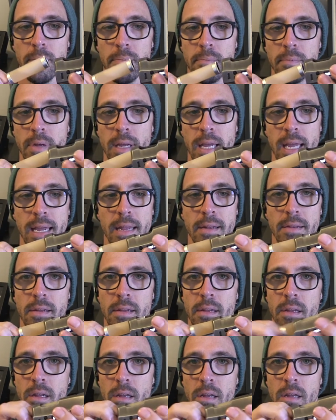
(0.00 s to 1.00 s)
up, and
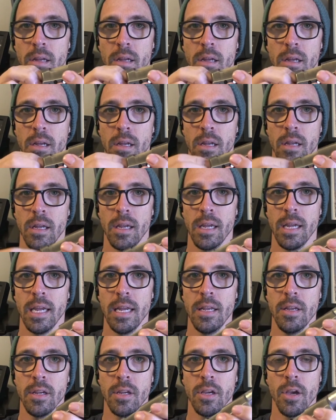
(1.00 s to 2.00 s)

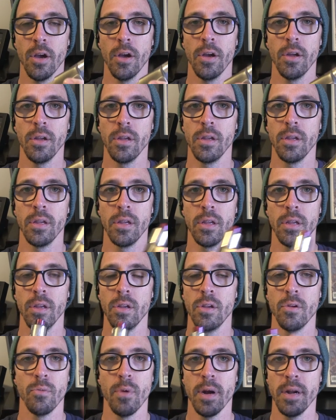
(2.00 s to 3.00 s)
in you go.
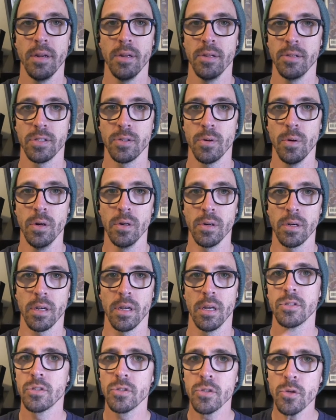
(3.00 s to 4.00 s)
You're ready to squonk.
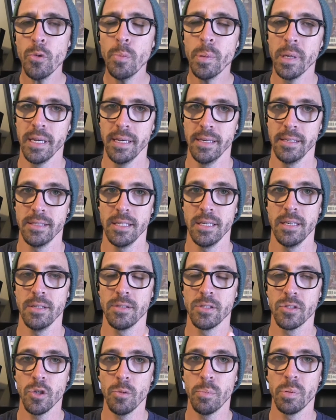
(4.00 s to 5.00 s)
Super easy,
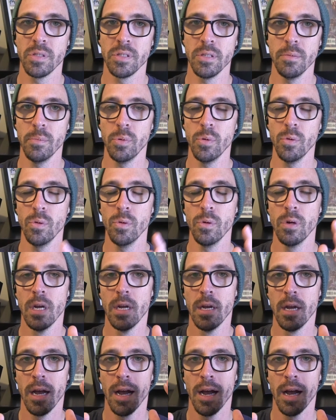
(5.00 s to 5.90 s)
super simple.